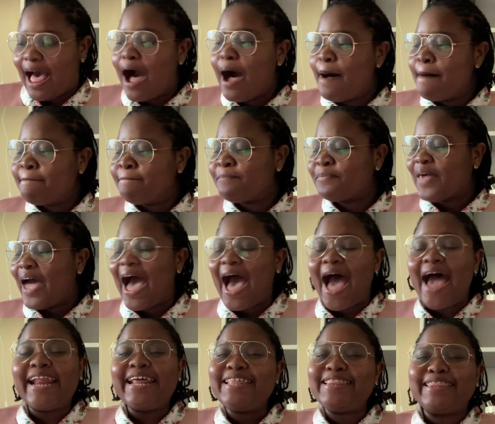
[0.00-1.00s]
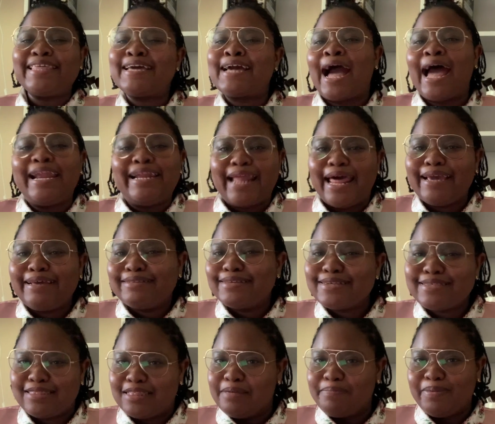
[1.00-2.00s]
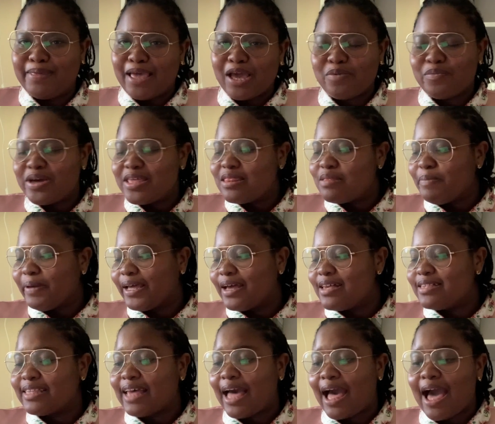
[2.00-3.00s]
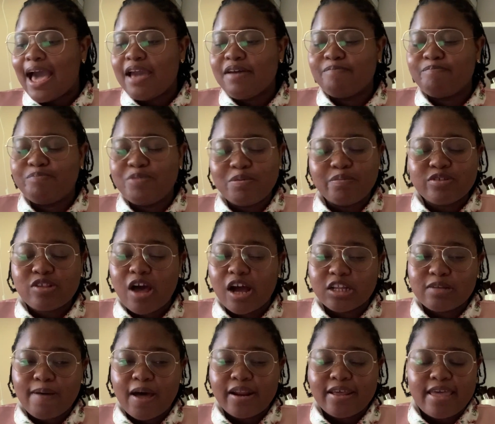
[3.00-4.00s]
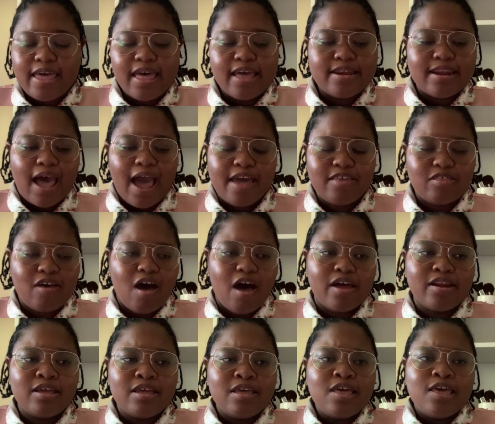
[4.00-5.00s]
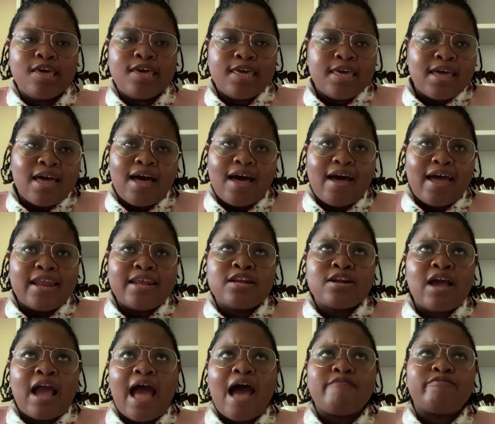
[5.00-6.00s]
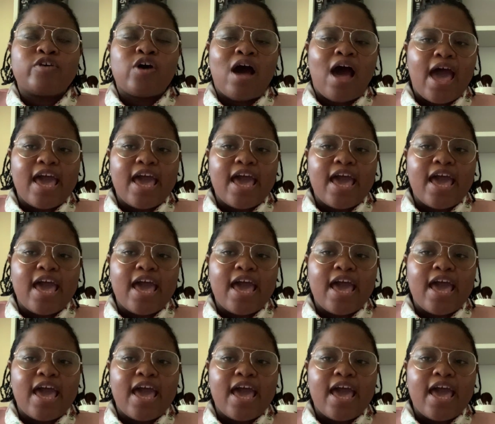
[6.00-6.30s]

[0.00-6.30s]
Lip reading: I didn't think I'd like this to begin with because people talked about it and I thought I didn't have a high